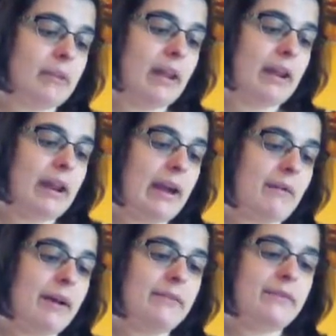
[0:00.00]
And now
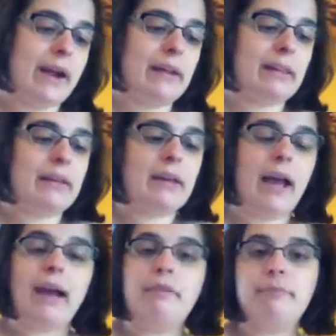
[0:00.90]
I finally
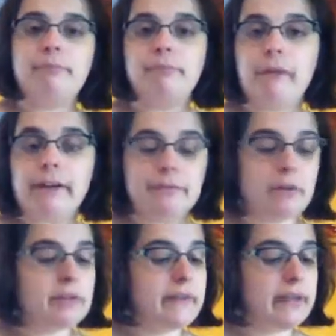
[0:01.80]
have felt
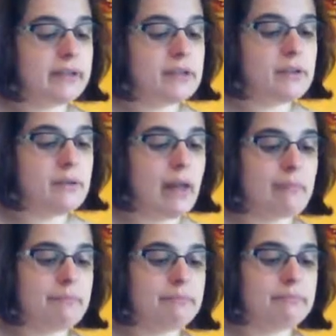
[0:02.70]
motivated to do
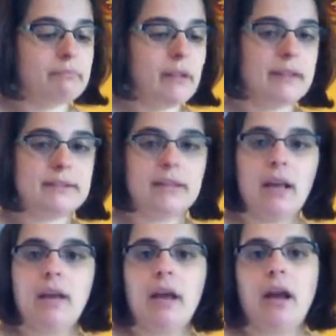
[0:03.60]
them. It's
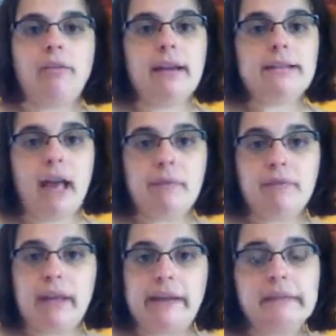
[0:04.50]
a great time of
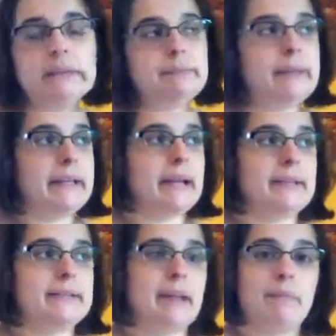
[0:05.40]
year
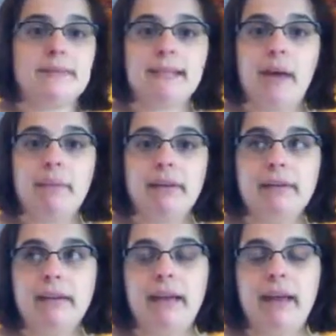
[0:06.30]
because summer's coming
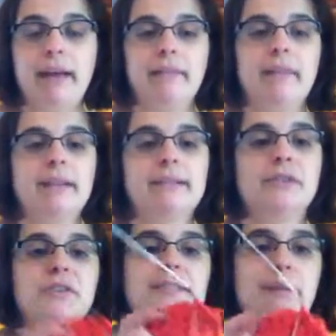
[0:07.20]
and there's
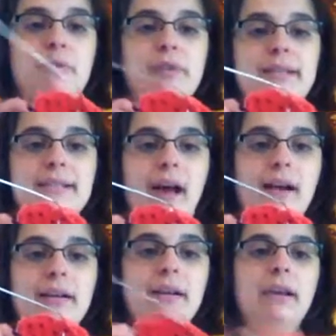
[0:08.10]
such a summery
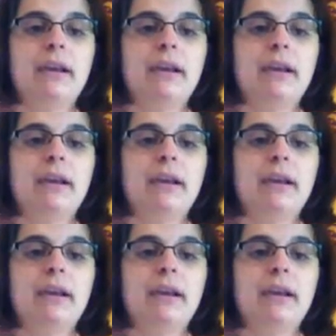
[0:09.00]
sock.